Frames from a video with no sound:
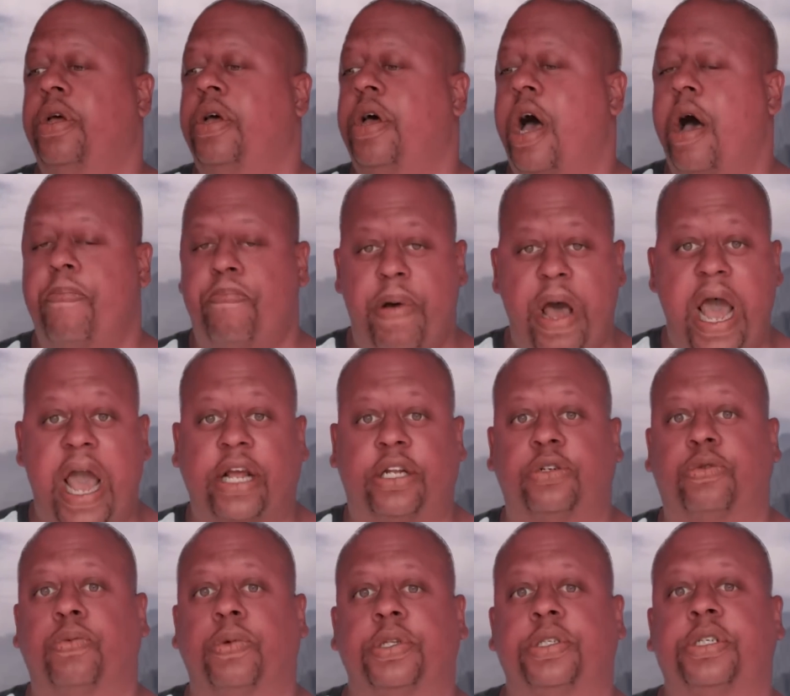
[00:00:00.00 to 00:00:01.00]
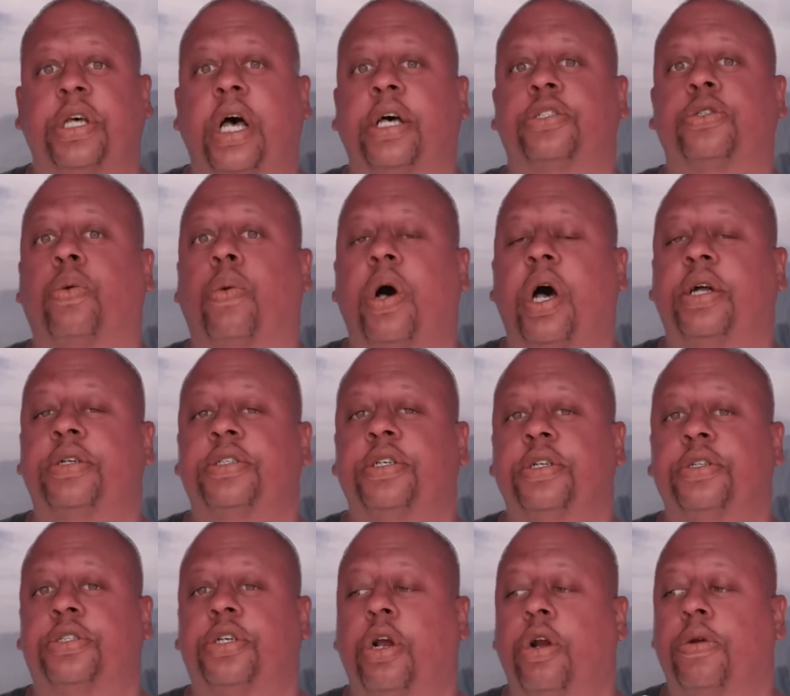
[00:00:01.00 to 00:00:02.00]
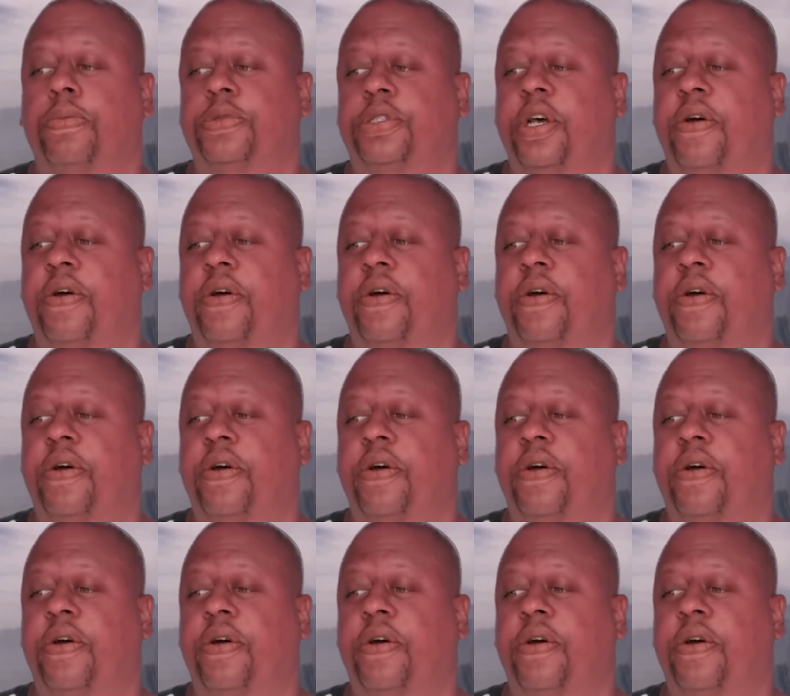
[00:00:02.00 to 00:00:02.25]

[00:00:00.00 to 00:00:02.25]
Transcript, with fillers: a pact with Sasquatch in terms